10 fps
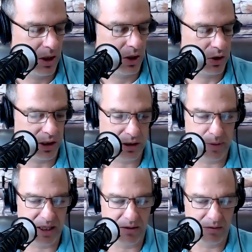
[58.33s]
She's
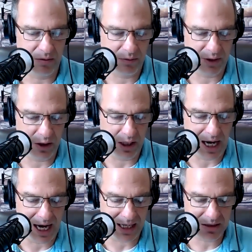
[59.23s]
been very
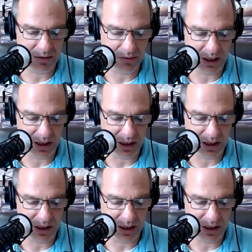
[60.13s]
active in